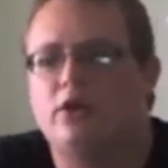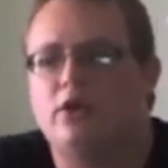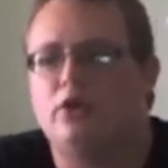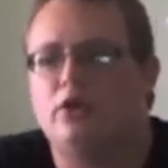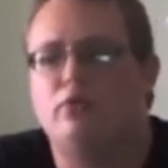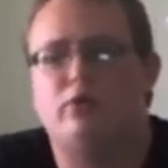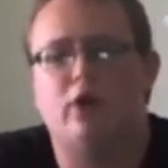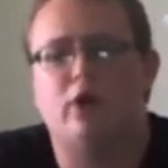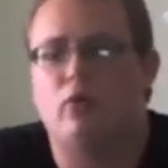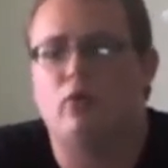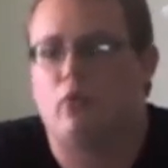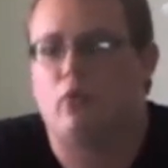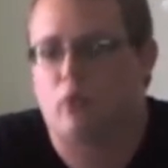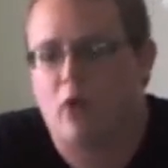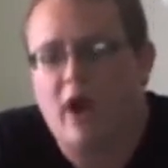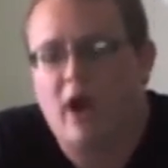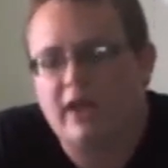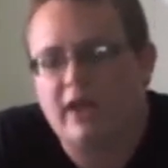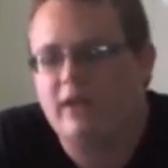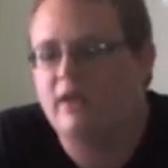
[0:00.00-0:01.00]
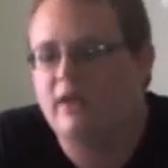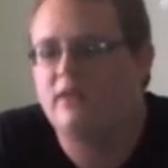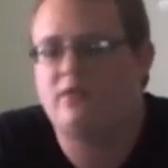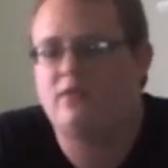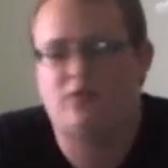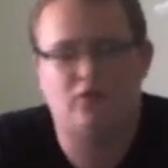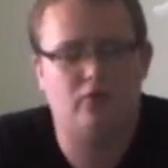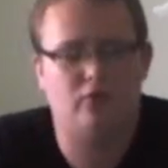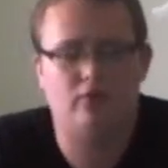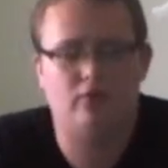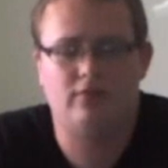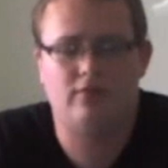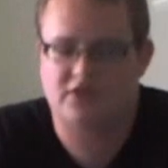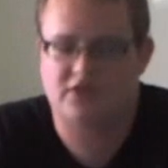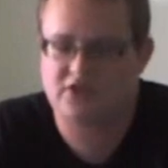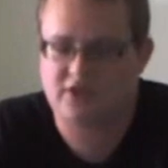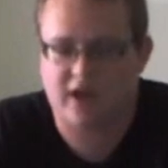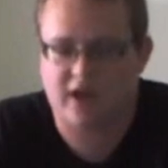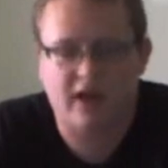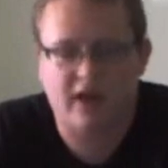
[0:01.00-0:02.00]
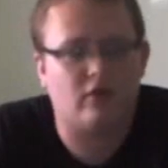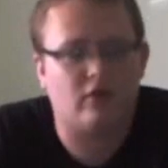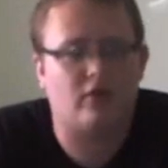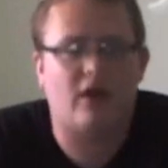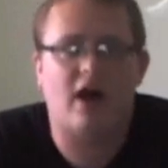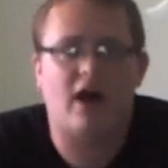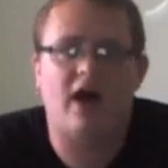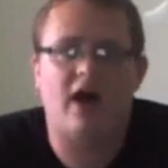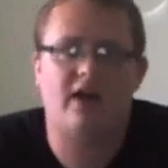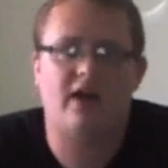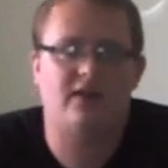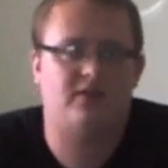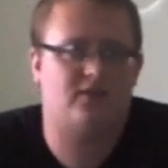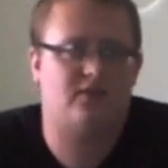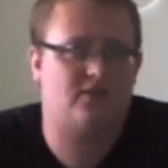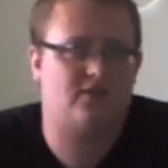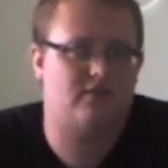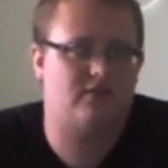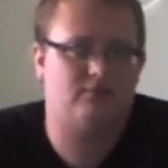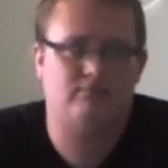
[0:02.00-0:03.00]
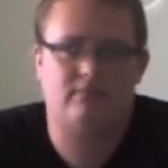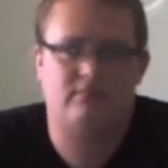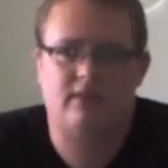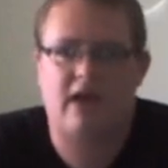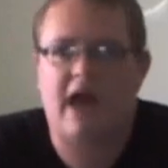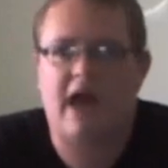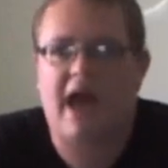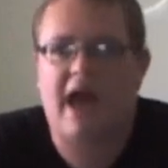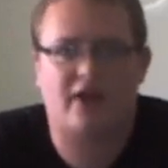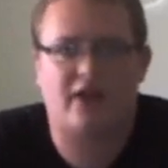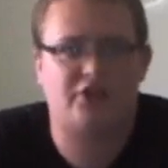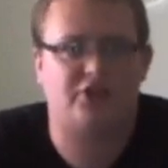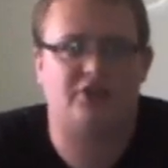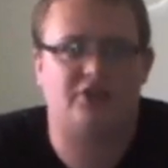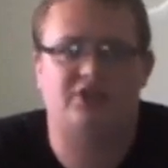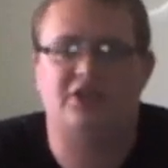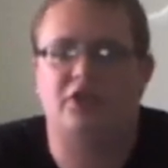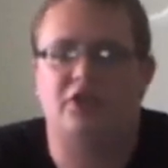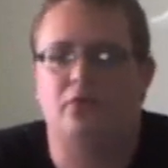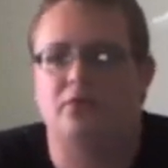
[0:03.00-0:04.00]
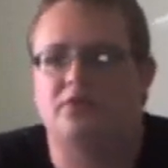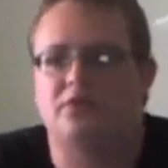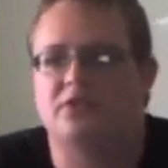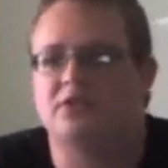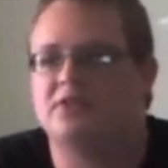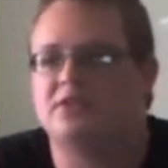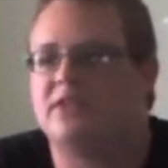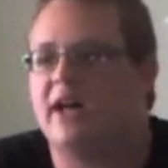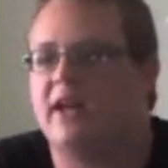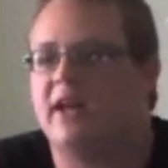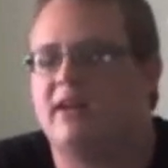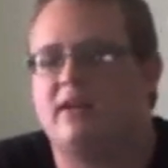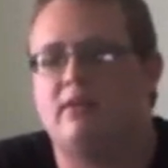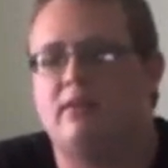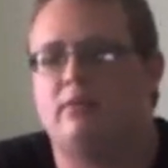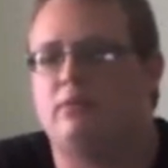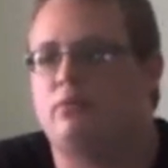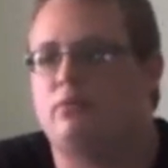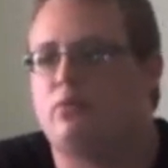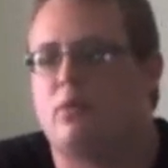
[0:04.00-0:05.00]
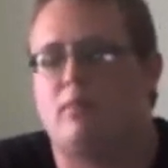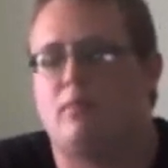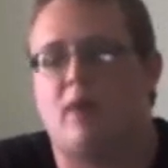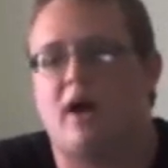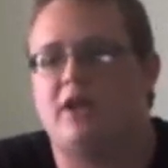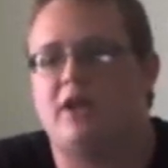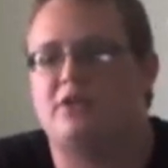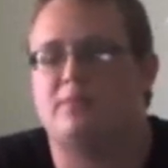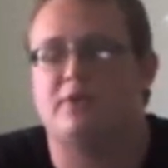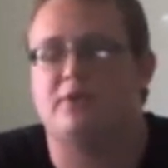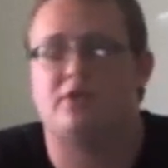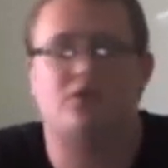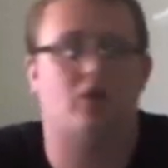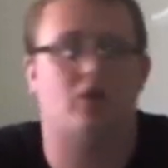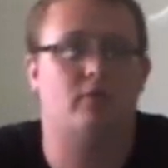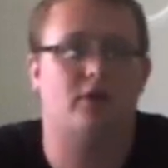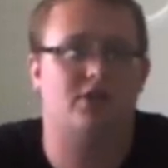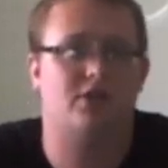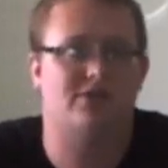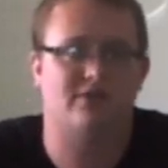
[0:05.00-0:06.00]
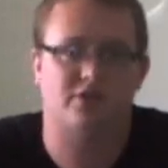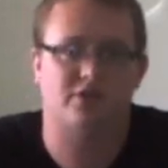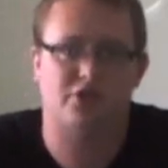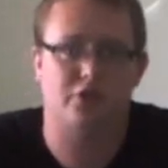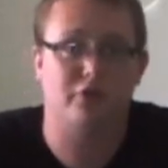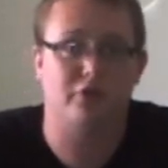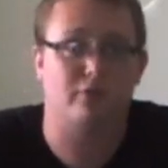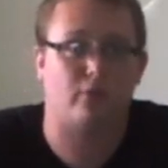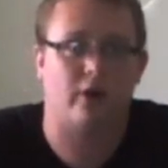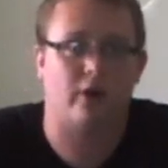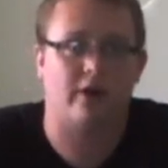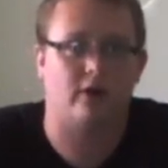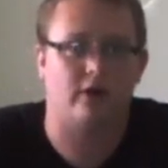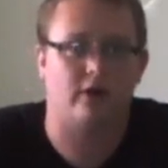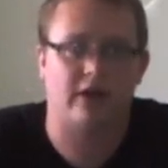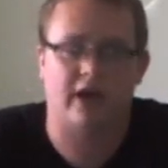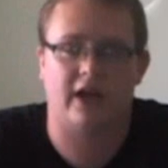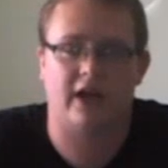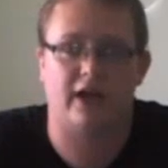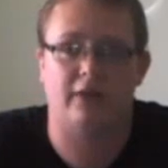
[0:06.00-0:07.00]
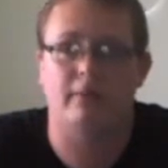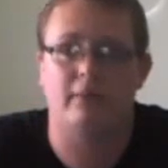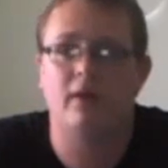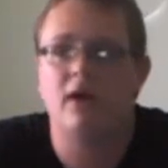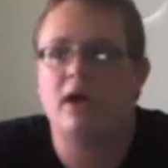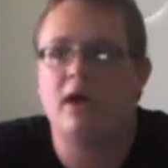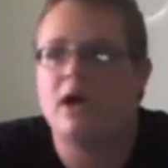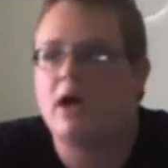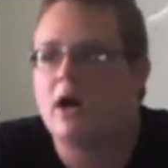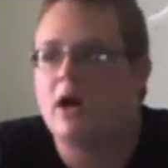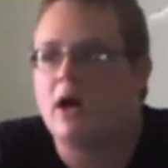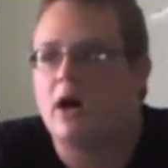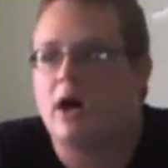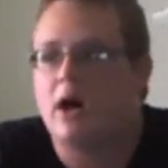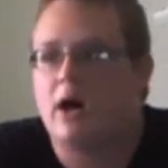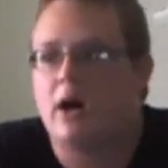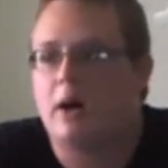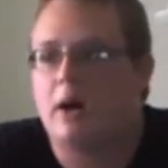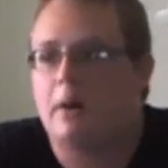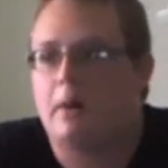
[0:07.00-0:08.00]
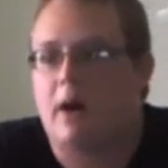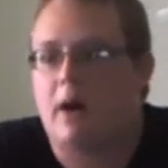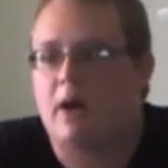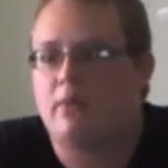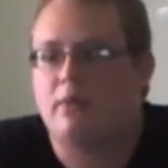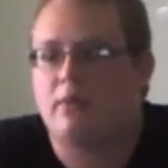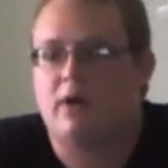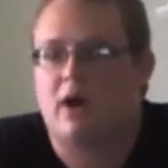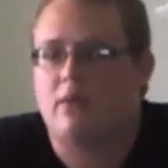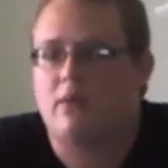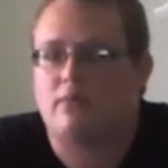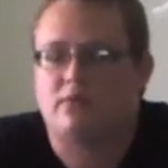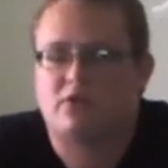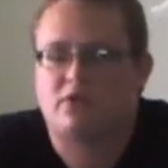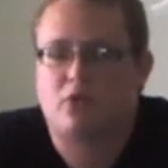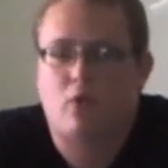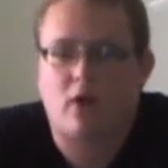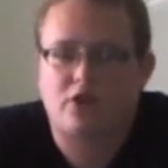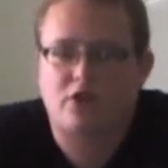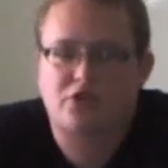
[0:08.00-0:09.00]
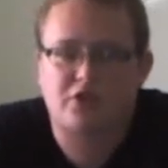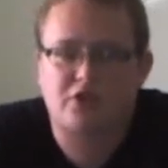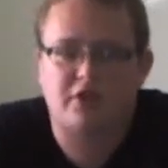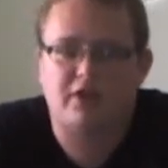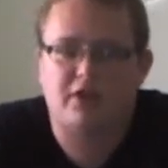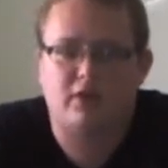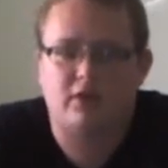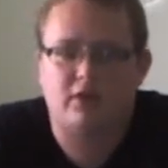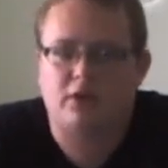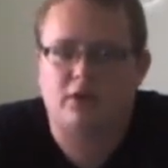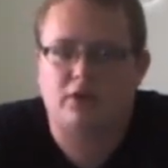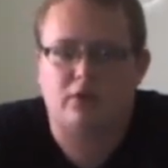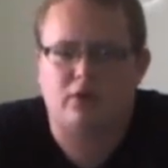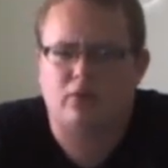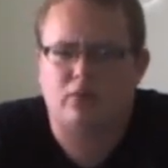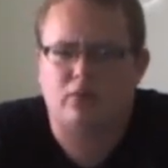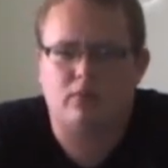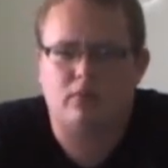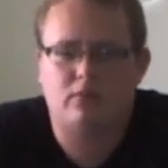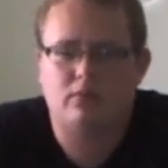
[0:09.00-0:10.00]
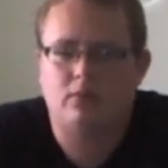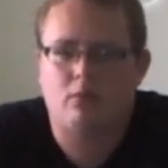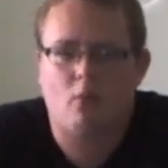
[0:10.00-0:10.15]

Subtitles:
you go right into the standardized action sequences that it reminds me so much of a Tomb Raider game. I was questioning, you know,